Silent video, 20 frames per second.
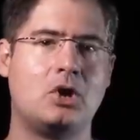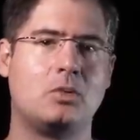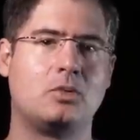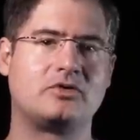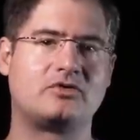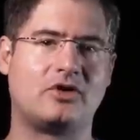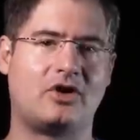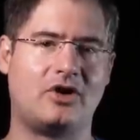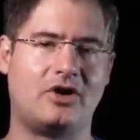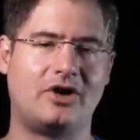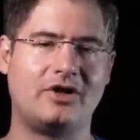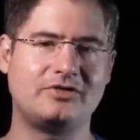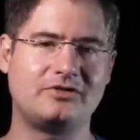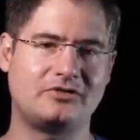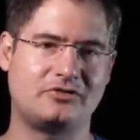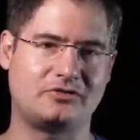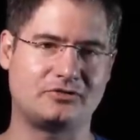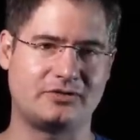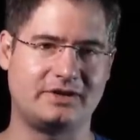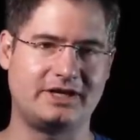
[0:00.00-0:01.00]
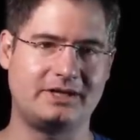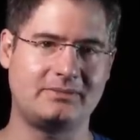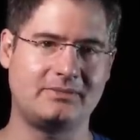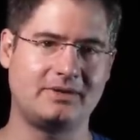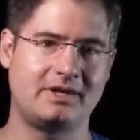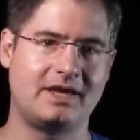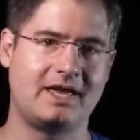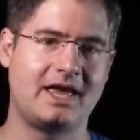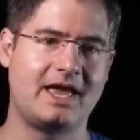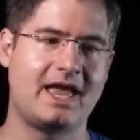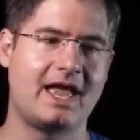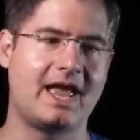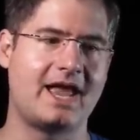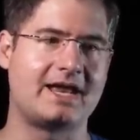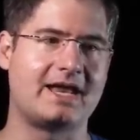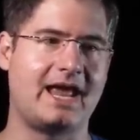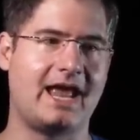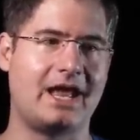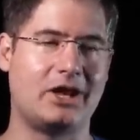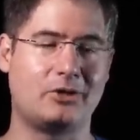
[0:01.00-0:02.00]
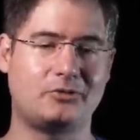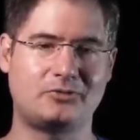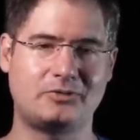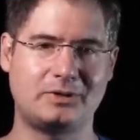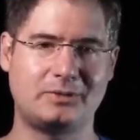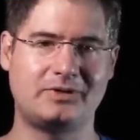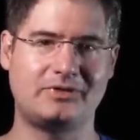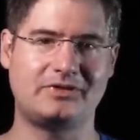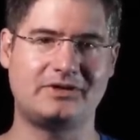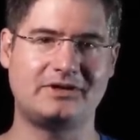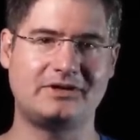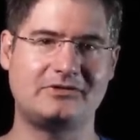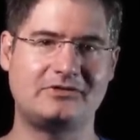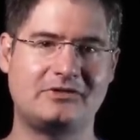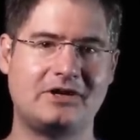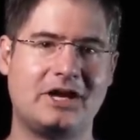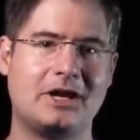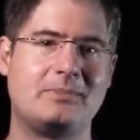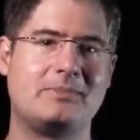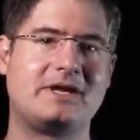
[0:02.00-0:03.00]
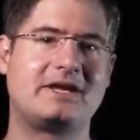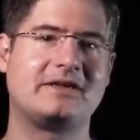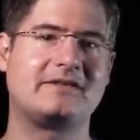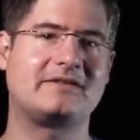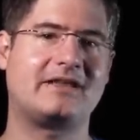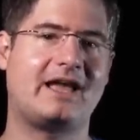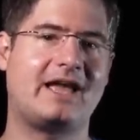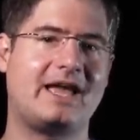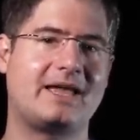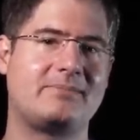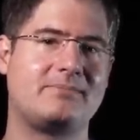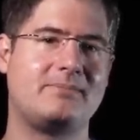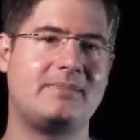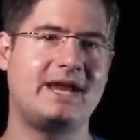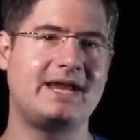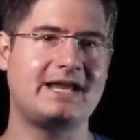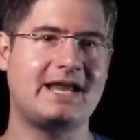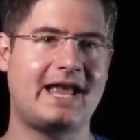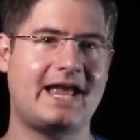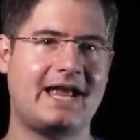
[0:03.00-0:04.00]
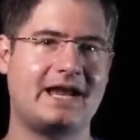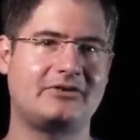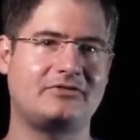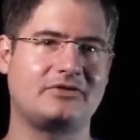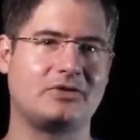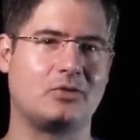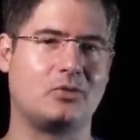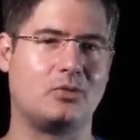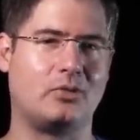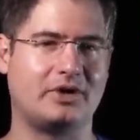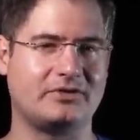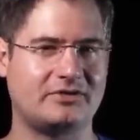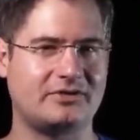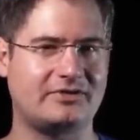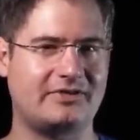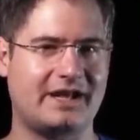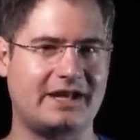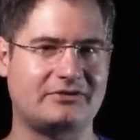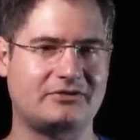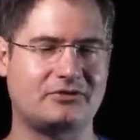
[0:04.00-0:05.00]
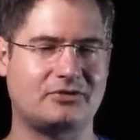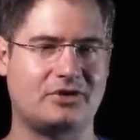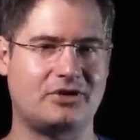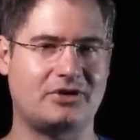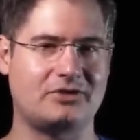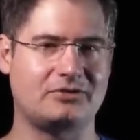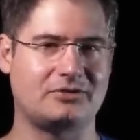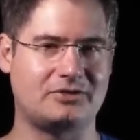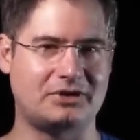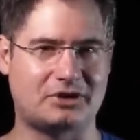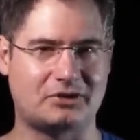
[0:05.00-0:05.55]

was on the stream and helped me with this because I made a hash that wasn't that strong really